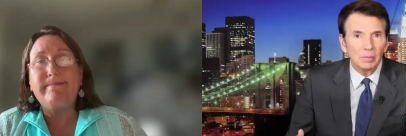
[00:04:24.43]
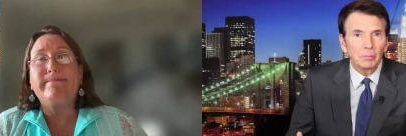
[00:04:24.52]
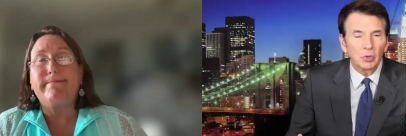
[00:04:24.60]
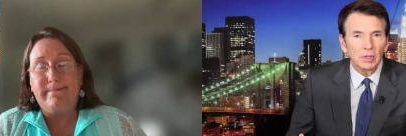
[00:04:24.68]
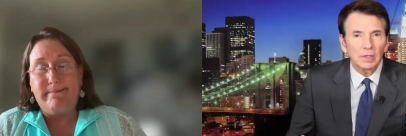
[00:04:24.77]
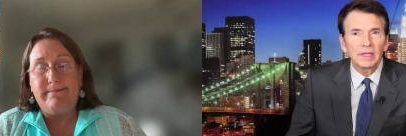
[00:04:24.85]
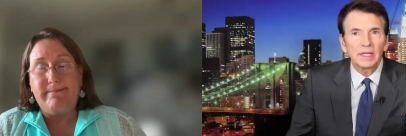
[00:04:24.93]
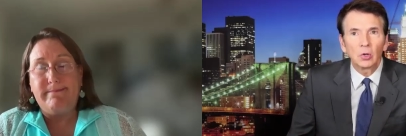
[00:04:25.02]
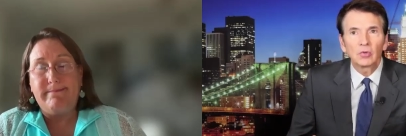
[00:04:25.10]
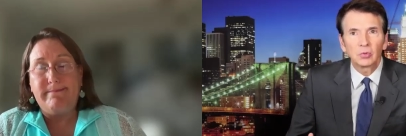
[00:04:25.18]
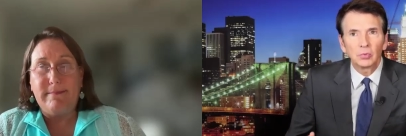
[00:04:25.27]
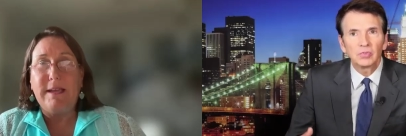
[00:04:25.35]
Speaker 1: book. It
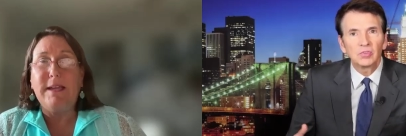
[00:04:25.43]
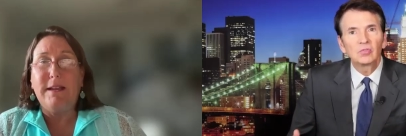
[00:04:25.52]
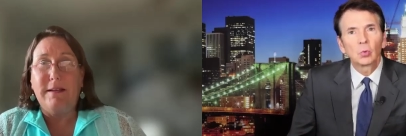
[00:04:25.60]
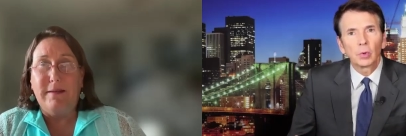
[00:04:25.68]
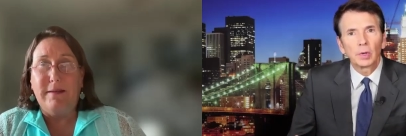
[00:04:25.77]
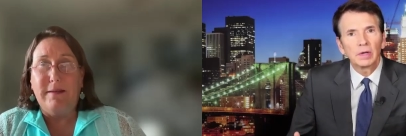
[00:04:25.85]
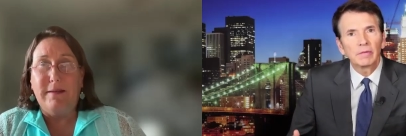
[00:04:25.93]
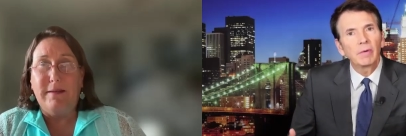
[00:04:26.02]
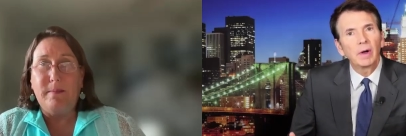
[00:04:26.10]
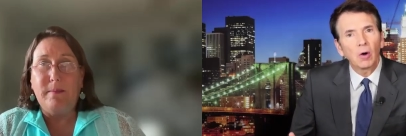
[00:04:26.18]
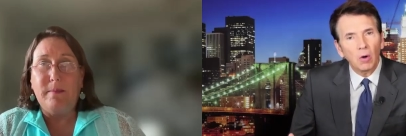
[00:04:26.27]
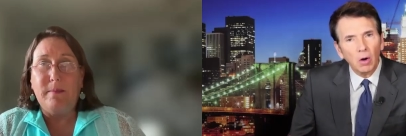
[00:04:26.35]
also is a story of
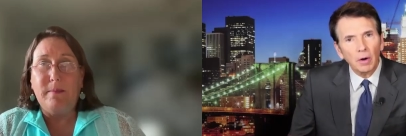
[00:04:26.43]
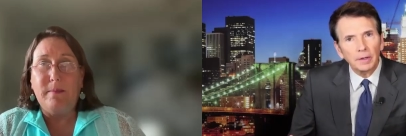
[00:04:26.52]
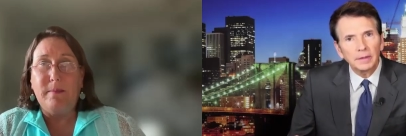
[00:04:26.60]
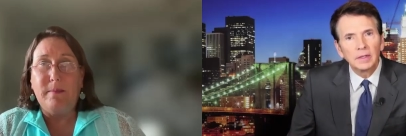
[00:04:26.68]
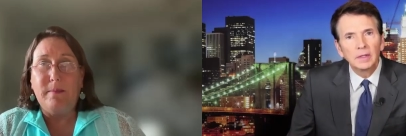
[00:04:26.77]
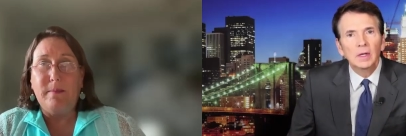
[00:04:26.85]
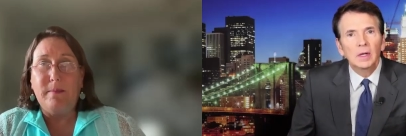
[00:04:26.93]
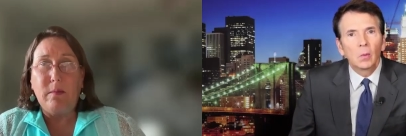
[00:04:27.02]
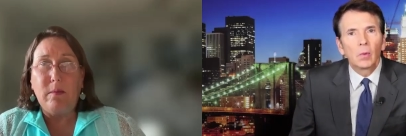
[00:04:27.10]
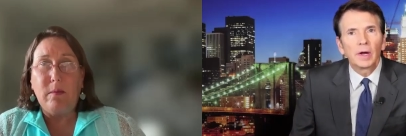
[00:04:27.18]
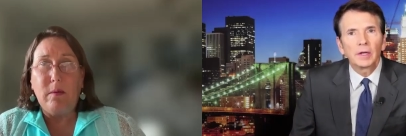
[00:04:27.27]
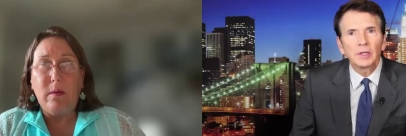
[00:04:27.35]
heart
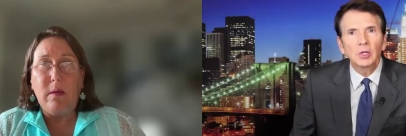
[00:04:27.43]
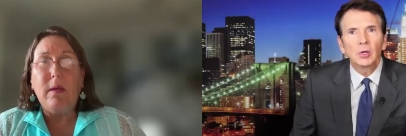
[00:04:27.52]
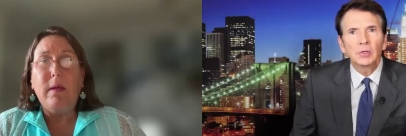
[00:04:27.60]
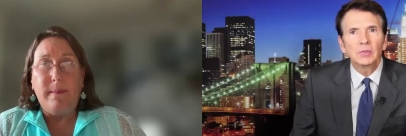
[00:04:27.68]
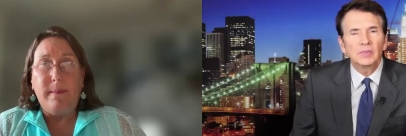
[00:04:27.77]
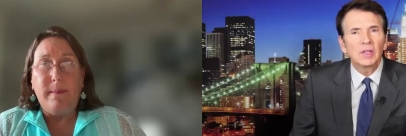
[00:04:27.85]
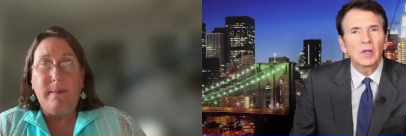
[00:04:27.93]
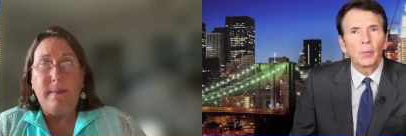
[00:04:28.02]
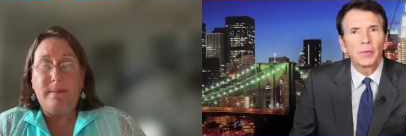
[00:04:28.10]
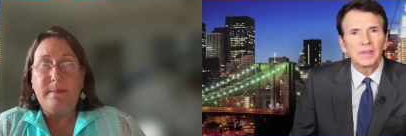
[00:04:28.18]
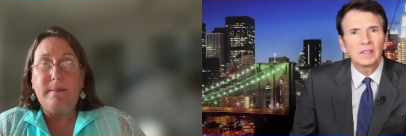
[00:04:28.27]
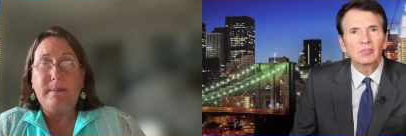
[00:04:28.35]
where, you know, you deal
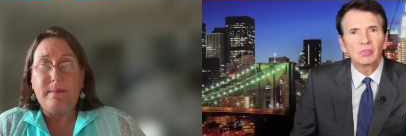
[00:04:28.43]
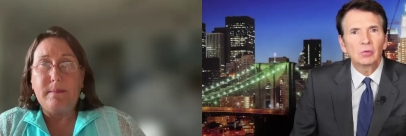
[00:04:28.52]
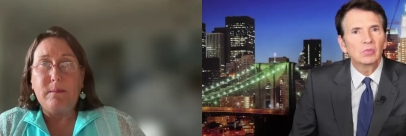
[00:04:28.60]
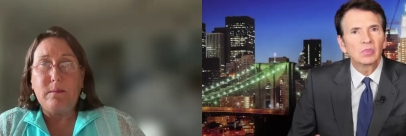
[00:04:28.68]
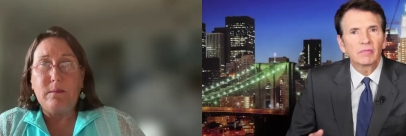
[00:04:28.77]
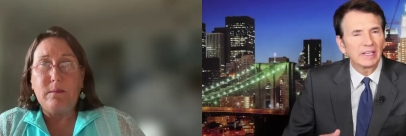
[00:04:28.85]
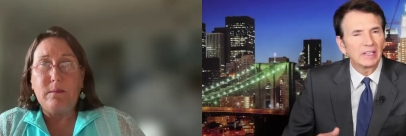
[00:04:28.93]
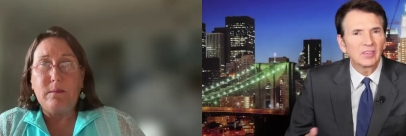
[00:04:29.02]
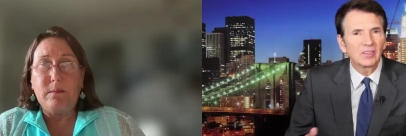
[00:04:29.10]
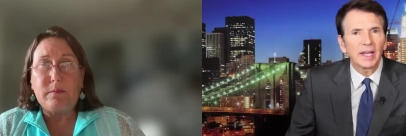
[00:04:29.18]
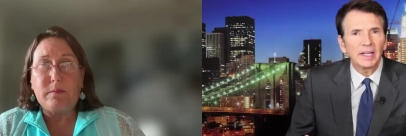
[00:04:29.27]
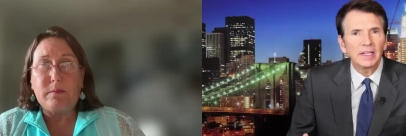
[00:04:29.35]
with issues of
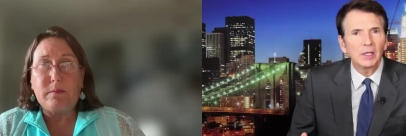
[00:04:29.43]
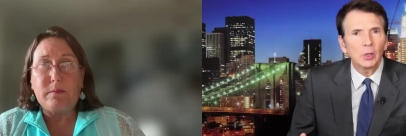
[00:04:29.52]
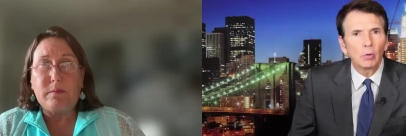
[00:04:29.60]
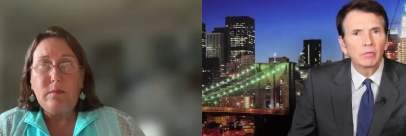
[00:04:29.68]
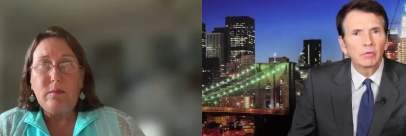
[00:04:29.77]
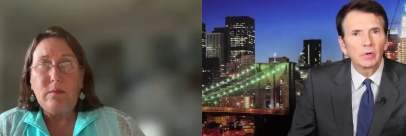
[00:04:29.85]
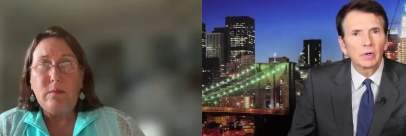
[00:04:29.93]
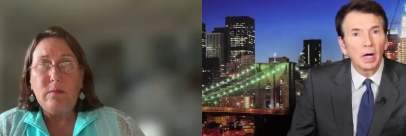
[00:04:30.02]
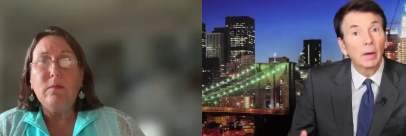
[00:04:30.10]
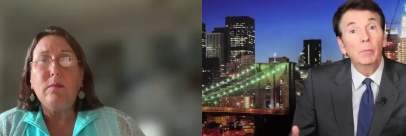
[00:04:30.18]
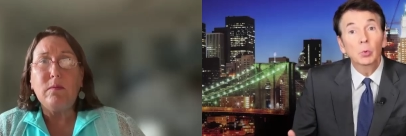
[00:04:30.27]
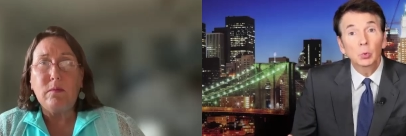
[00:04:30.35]
anxiety over
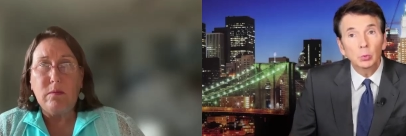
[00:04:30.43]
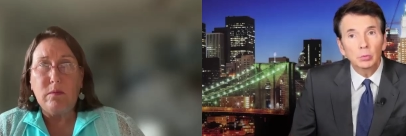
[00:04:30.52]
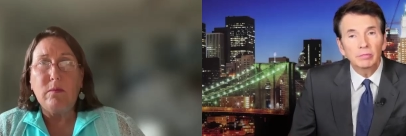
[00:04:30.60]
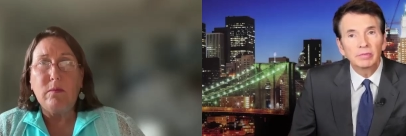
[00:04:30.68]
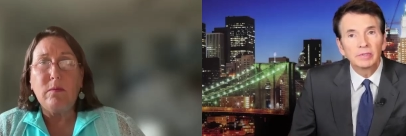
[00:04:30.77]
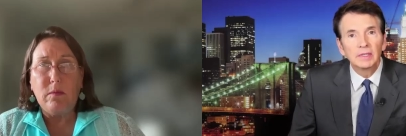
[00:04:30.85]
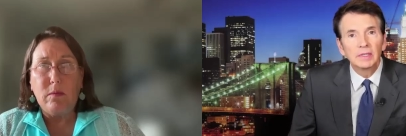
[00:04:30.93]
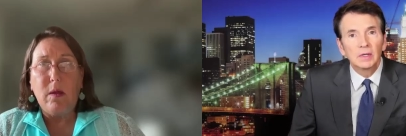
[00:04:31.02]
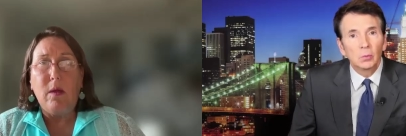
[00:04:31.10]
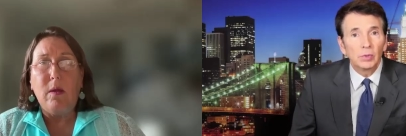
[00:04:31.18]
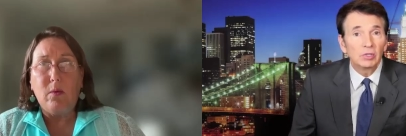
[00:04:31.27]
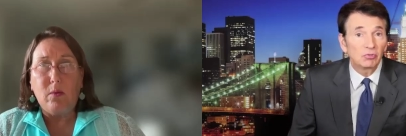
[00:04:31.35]
a move
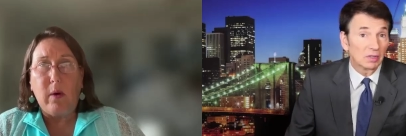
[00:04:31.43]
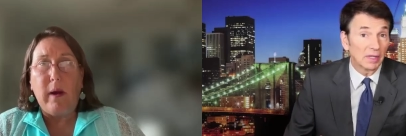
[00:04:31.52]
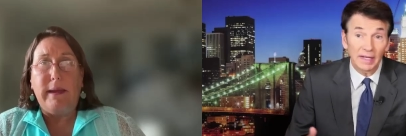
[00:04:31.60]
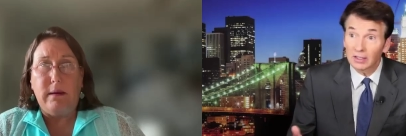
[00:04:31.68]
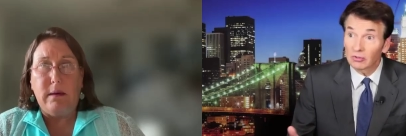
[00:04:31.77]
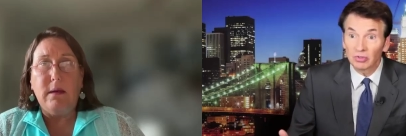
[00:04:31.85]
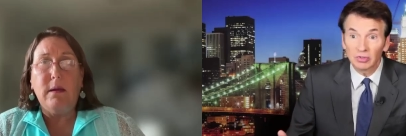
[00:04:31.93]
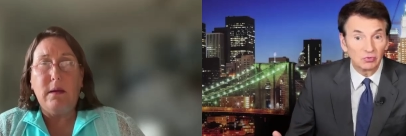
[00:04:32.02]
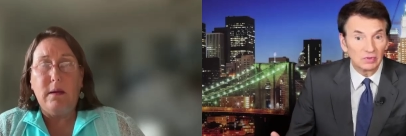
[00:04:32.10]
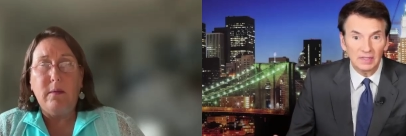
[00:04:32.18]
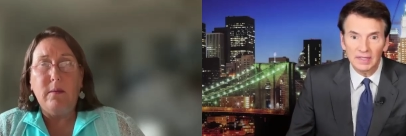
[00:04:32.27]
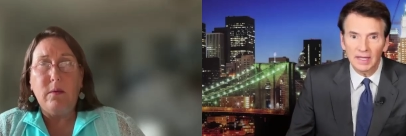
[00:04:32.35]
which right. a lot of
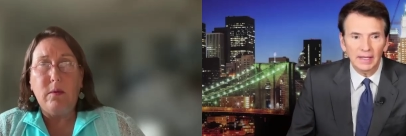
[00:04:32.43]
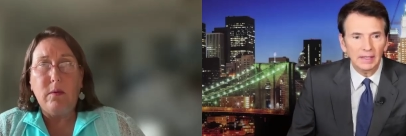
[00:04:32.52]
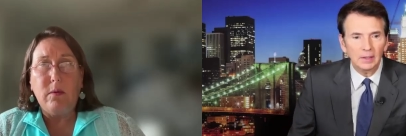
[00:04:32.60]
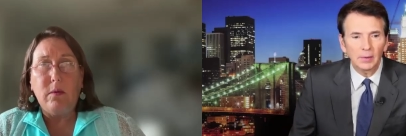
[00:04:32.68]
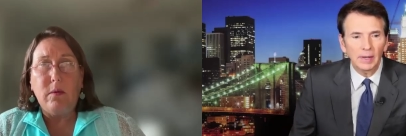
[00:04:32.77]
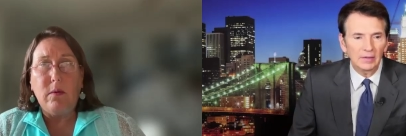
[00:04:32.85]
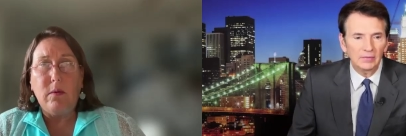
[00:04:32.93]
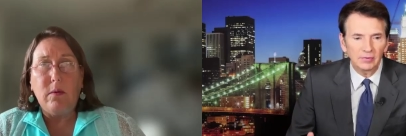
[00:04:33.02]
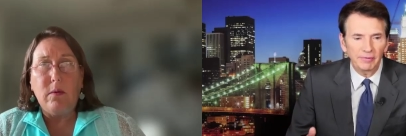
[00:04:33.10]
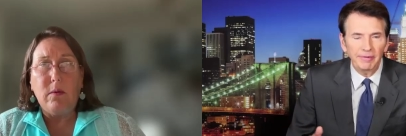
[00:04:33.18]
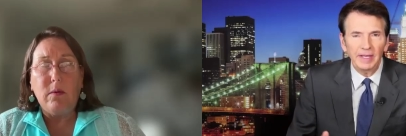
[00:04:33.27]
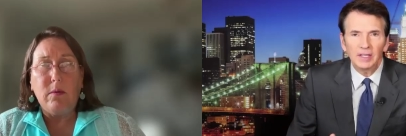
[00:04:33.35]
children today, you know, have to
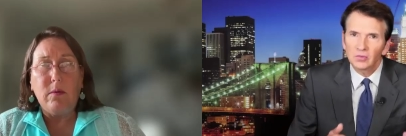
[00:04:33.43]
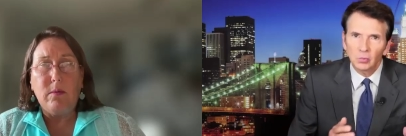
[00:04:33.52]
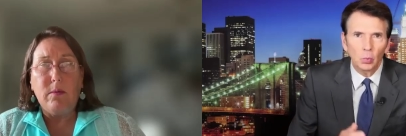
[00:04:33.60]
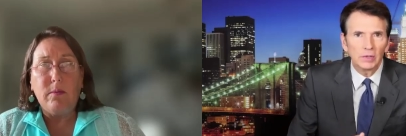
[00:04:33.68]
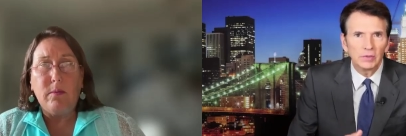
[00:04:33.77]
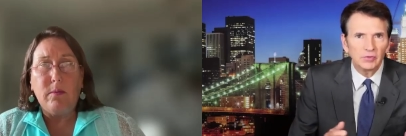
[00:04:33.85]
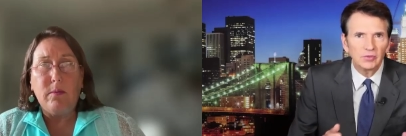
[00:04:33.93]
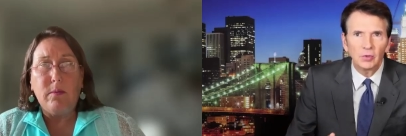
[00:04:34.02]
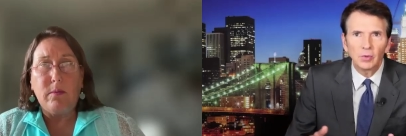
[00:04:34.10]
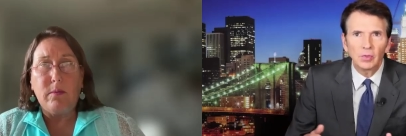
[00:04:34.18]
face once, two,